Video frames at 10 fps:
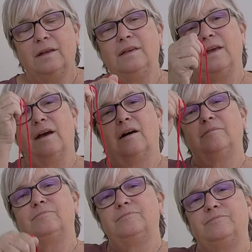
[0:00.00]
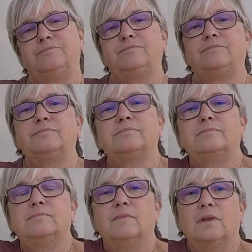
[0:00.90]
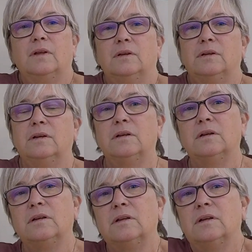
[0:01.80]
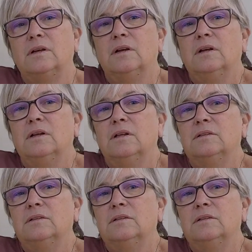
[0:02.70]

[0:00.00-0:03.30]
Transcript: No words are spoken by the person on screen.